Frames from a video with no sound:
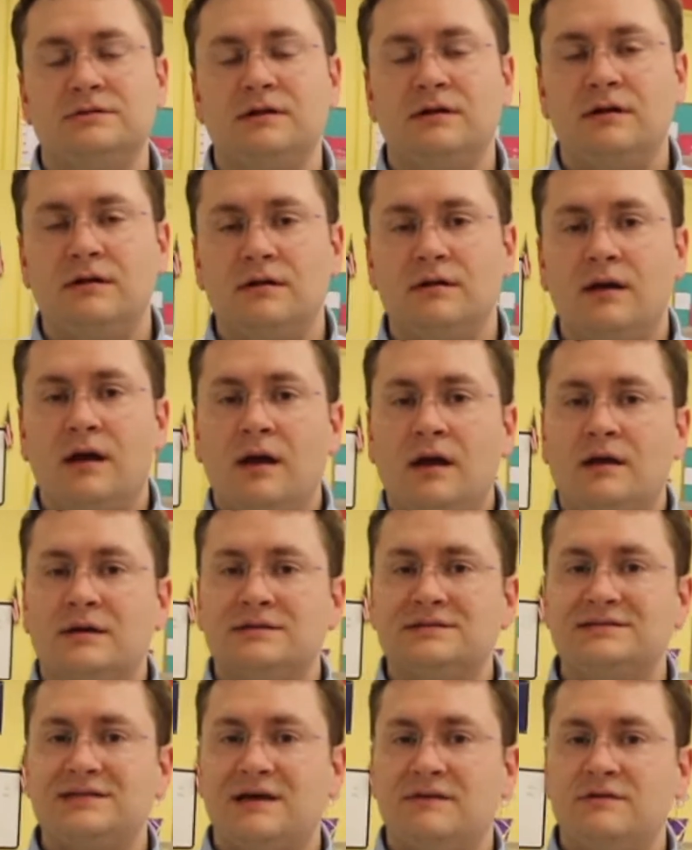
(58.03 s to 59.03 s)
They're
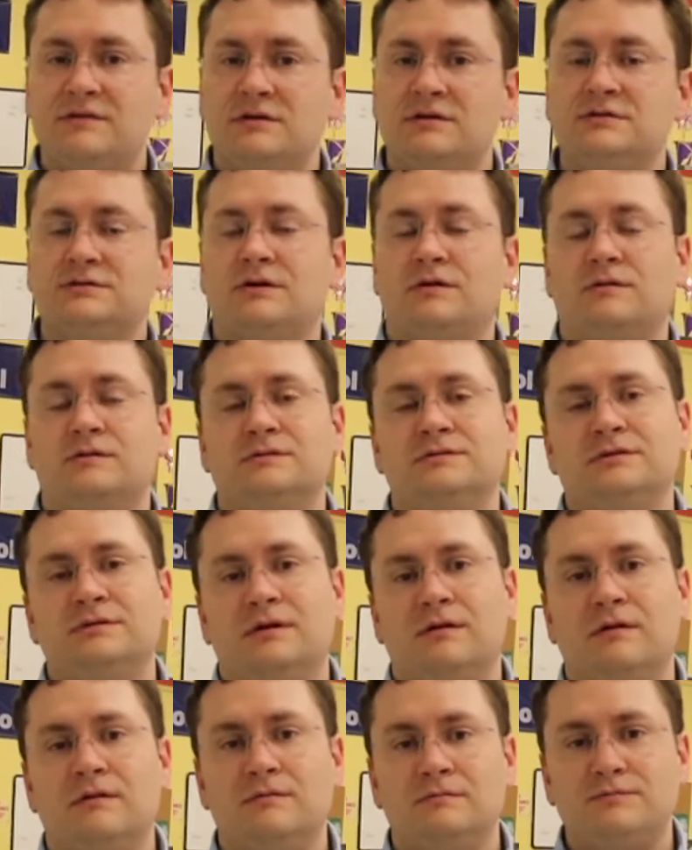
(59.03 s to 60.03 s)
seven years old,
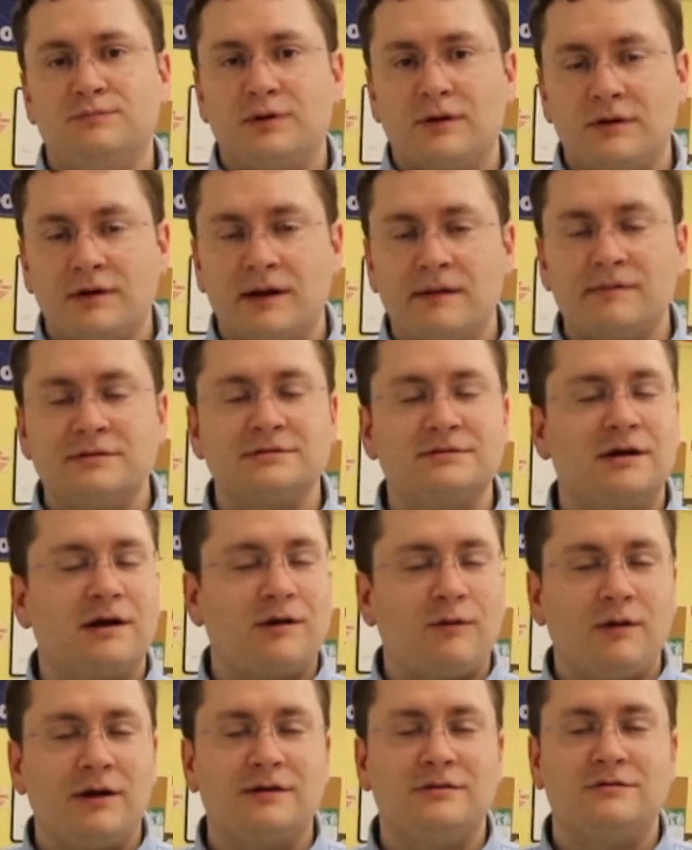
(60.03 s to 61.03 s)
so programming is
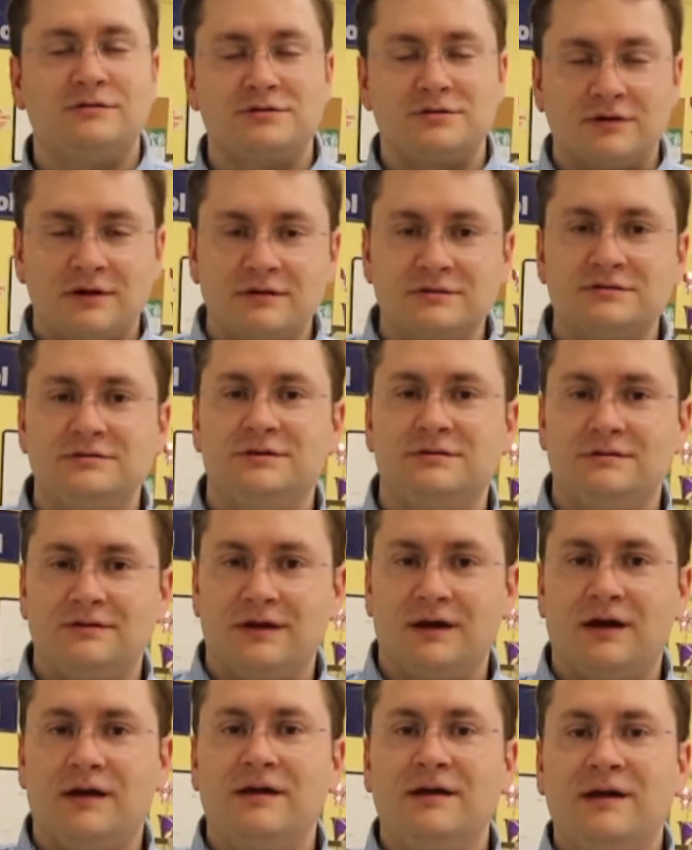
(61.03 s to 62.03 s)
not quite their strong suit
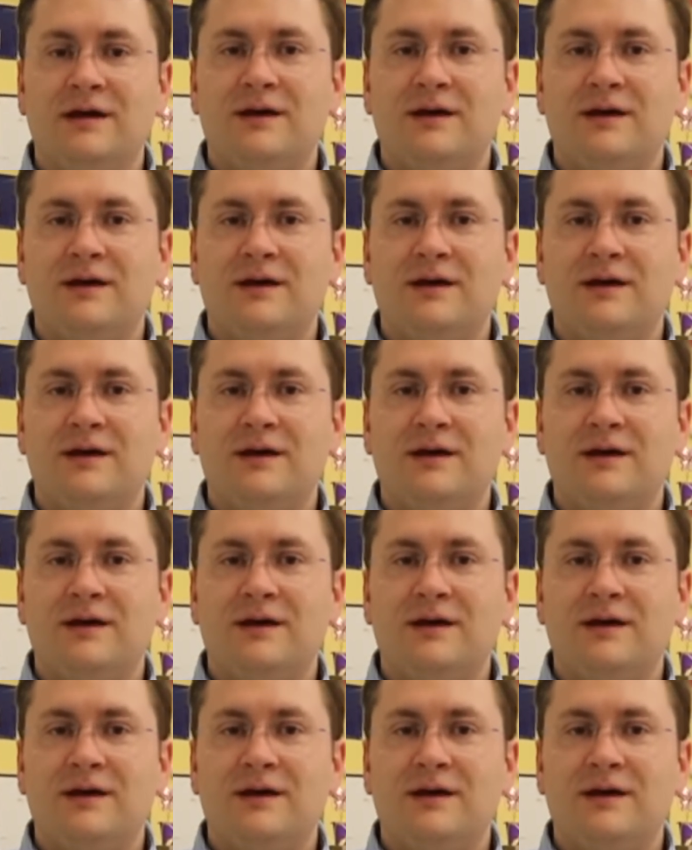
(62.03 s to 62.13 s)
yet,